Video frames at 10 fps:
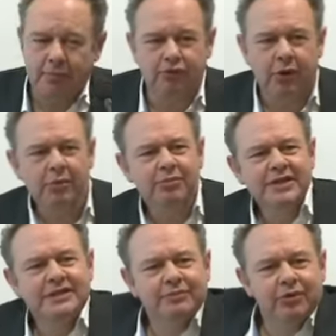
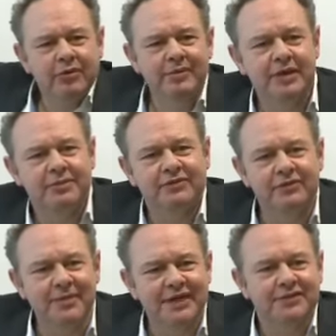Probably made a bit of
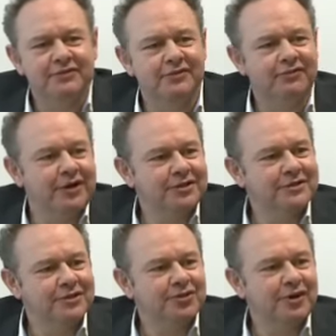a mess of the front
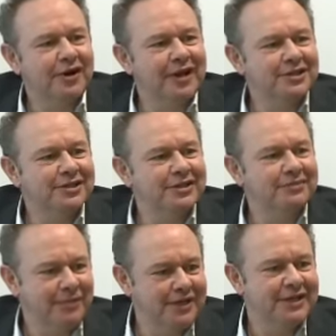at the trial, actually,
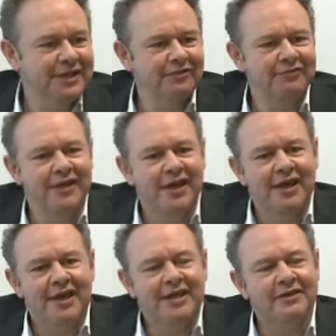myself,
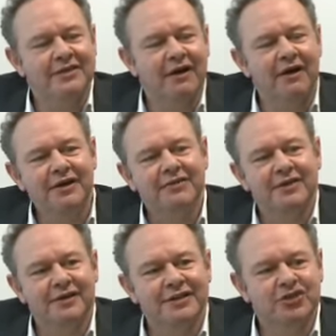in that I don't
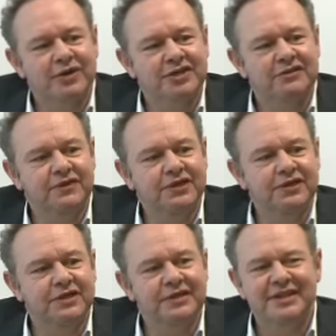think I stressed
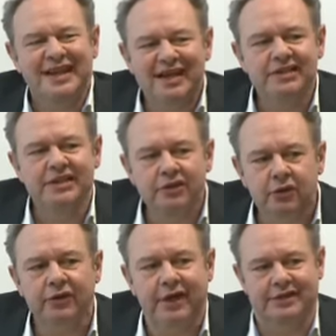sufficiently that it's actually
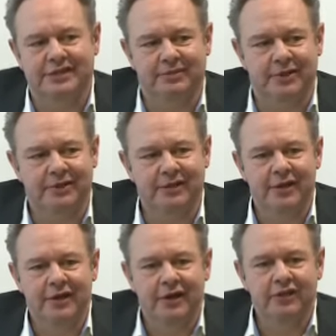not that similar.
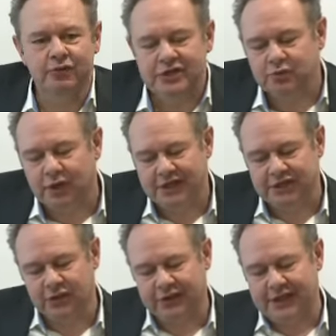And the reason why
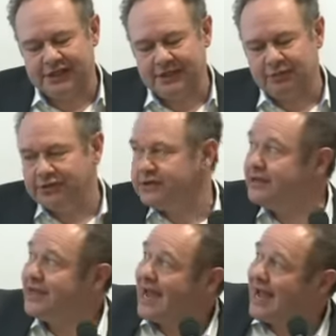it's not that similar is that
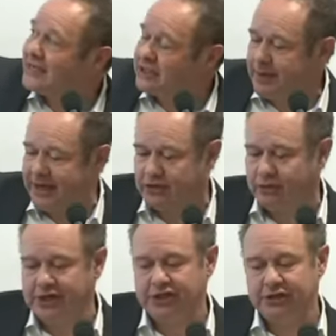the aspect
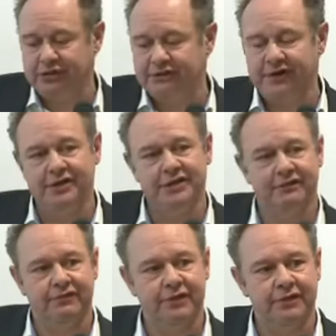ratio is very
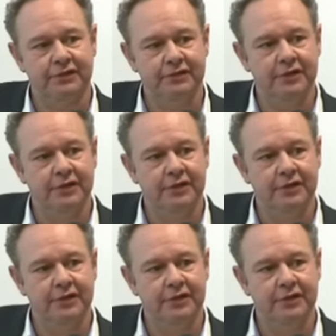different.